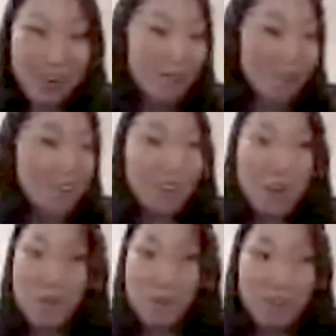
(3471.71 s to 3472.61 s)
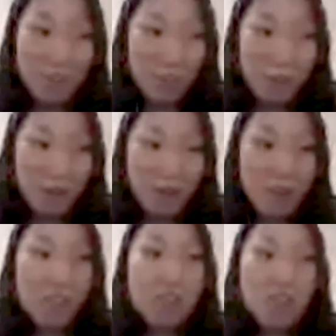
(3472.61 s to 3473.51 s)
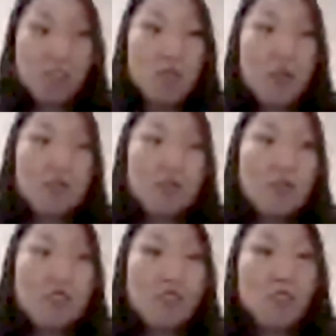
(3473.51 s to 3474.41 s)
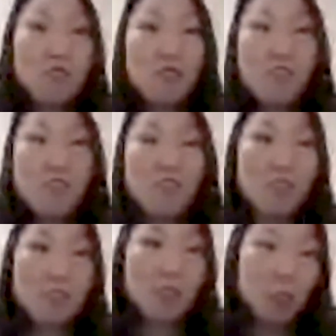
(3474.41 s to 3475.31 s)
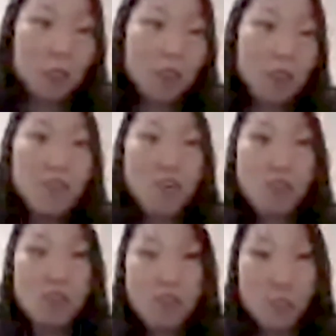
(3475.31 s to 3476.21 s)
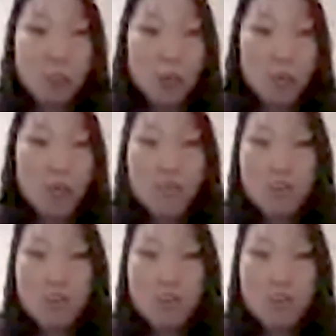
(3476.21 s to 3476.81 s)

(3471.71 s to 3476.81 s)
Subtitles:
So you have to actually really start early, go deeper. Jeff had mentioned this a little bit.